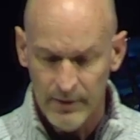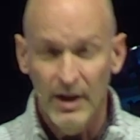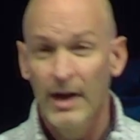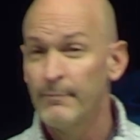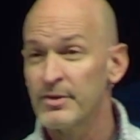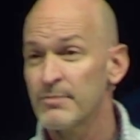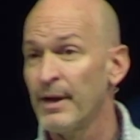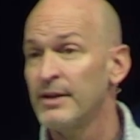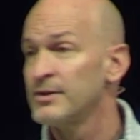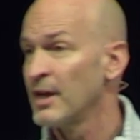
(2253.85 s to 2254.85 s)
The I'm
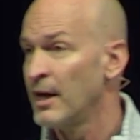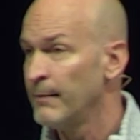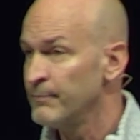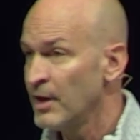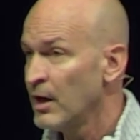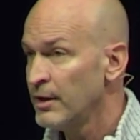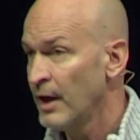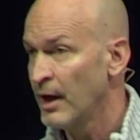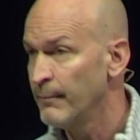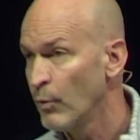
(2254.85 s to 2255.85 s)
spent, I'm
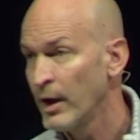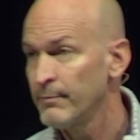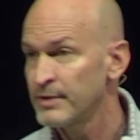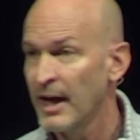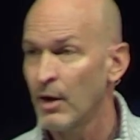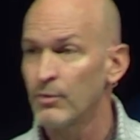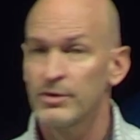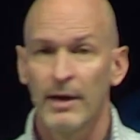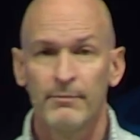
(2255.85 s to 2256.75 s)
done, I'm wiped out,